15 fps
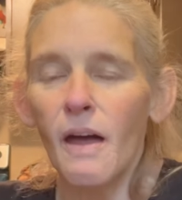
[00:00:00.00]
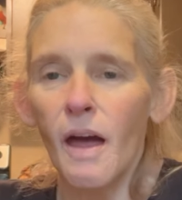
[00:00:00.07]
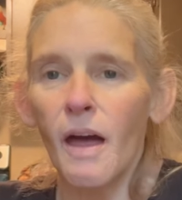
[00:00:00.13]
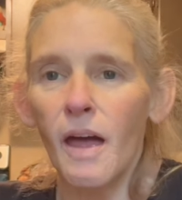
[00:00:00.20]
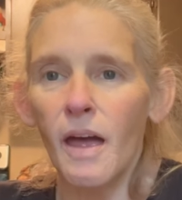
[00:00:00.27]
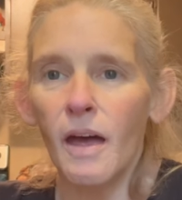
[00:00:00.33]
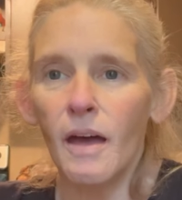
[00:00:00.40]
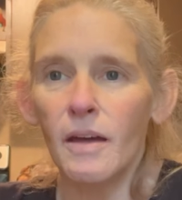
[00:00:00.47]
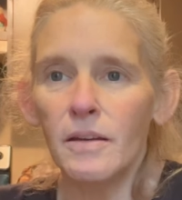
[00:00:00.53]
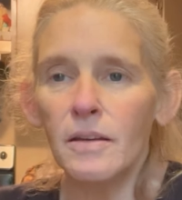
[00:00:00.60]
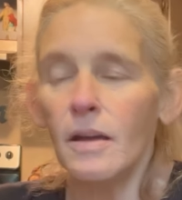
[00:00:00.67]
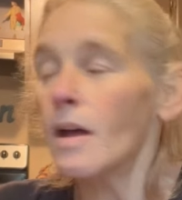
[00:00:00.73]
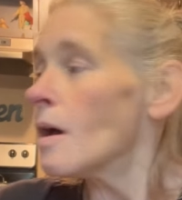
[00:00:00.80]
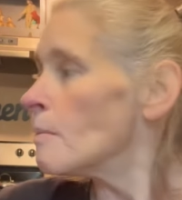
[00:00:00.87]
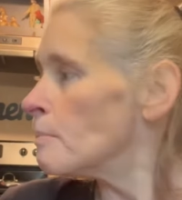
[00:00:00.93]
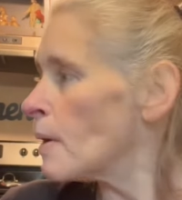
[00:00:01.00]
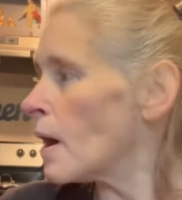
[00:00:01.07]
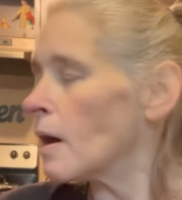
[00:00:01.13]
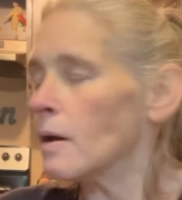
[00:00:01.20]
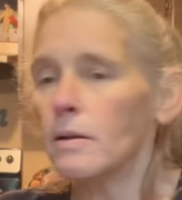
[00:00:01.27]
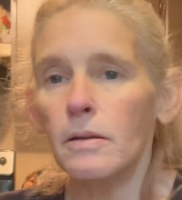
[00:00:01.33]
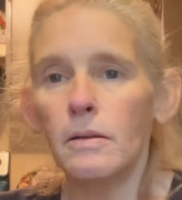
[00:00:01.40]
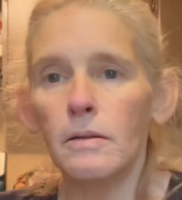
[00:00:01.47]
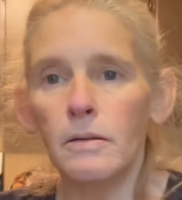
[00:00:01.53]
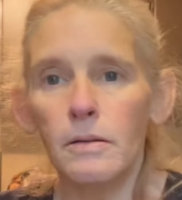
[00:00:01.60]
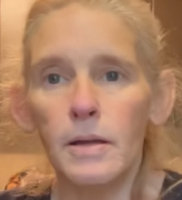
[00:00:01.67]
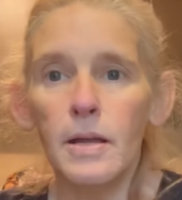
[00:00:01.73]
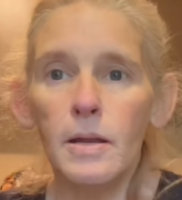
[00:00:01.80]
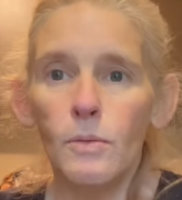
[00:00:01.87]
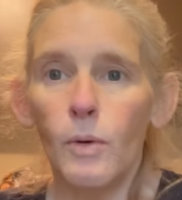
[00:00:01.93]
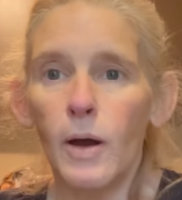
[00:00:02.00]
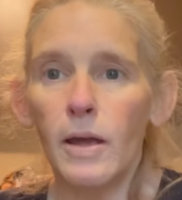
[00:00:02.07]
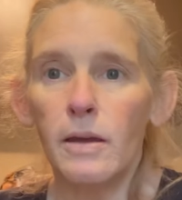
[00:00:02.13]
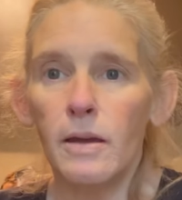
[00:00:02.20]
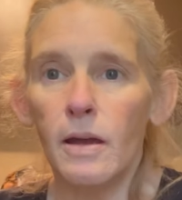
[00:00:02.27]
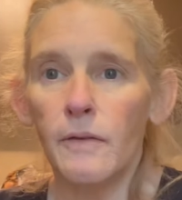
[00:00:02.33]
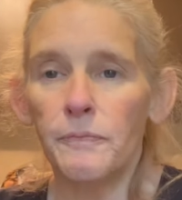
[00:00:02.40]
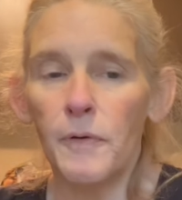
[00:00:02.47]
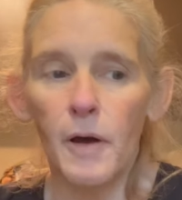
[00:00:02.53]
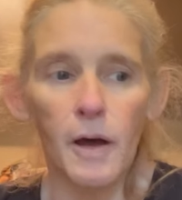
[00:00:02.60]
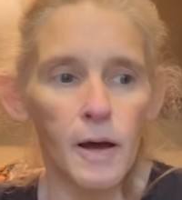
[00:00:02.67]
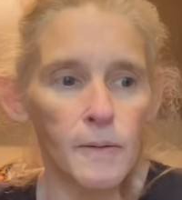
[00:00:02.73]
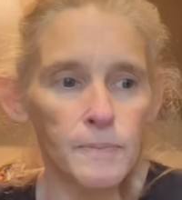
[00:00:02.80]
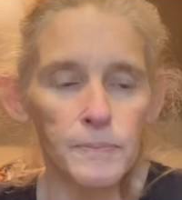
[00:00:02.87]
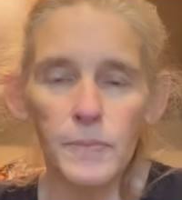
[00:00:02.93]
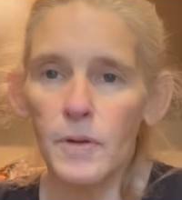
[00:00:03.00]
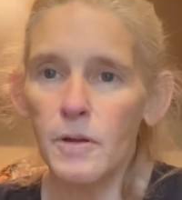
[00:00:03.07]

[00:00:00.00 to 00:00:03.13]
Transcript: And, but anyway, if um,